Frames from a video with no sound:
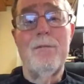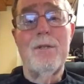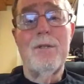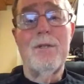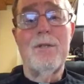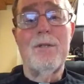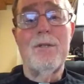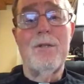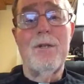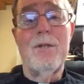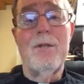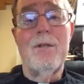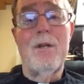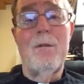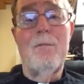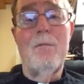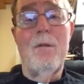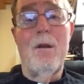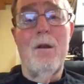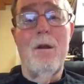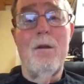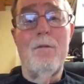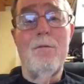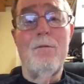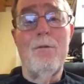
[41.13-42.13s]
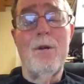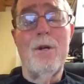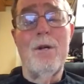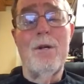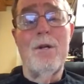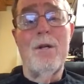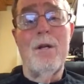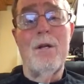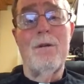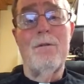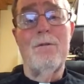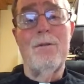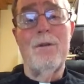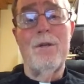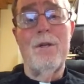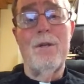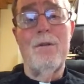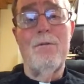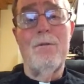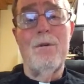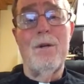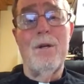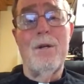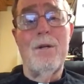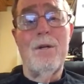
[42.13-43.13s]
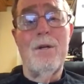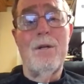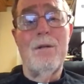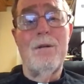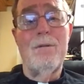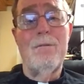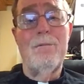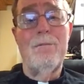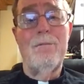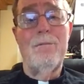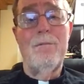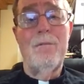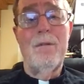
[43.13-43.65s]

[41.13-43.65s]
This is the time to love one another, forgive one another.